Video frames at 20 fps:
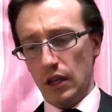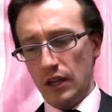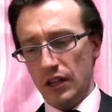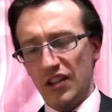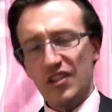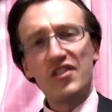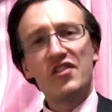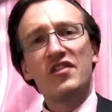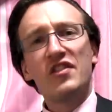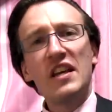
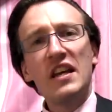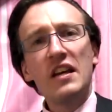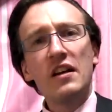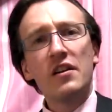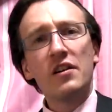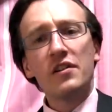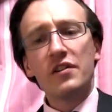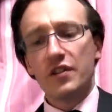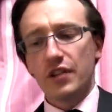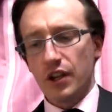
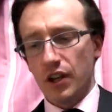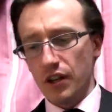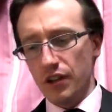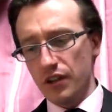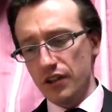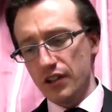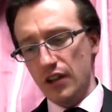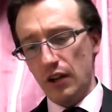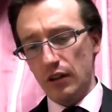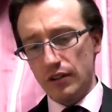Seers
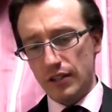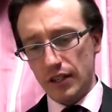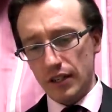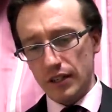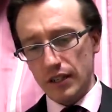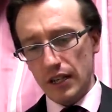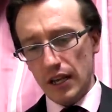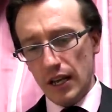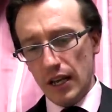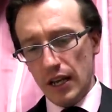
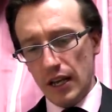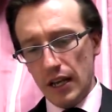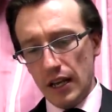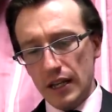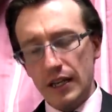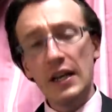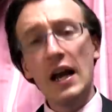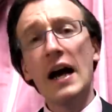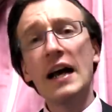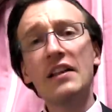consulted.
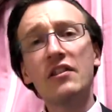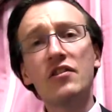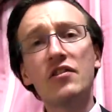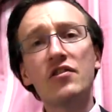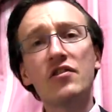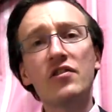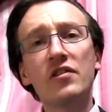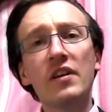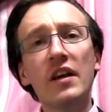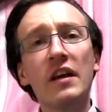
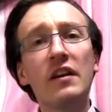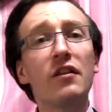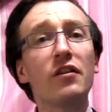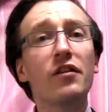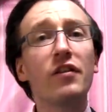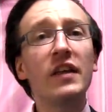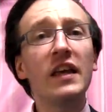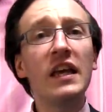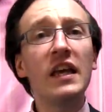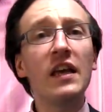Knights and
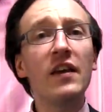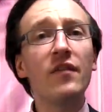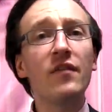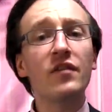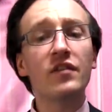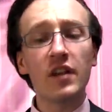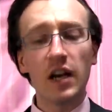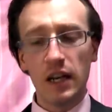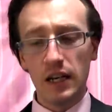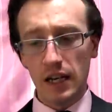
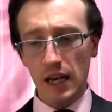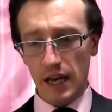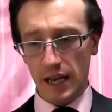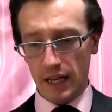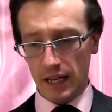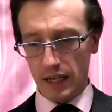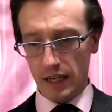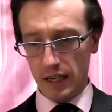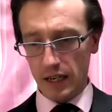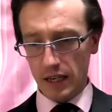thieves
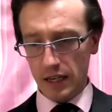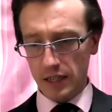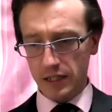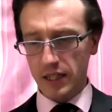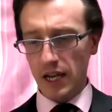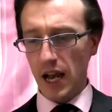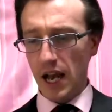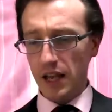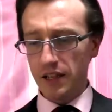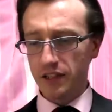alike,
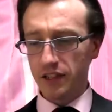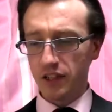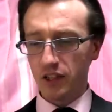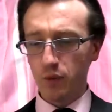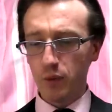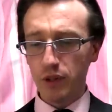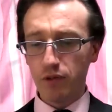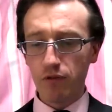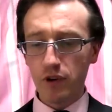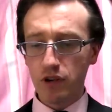tasked
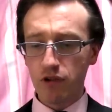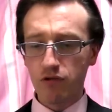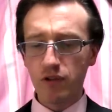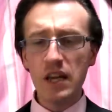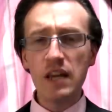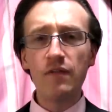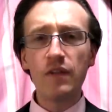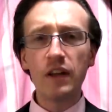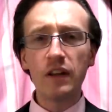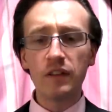with
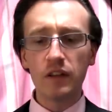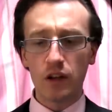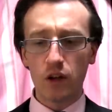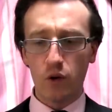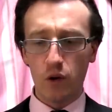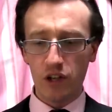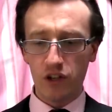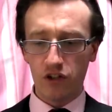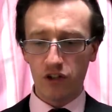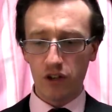retrieving the
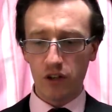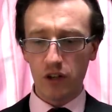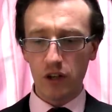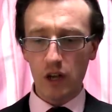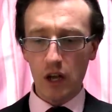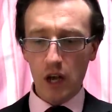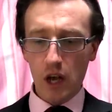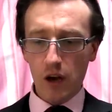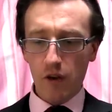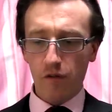
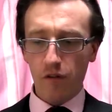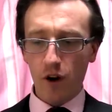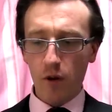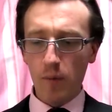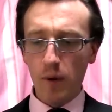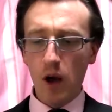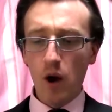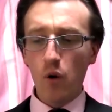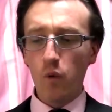question from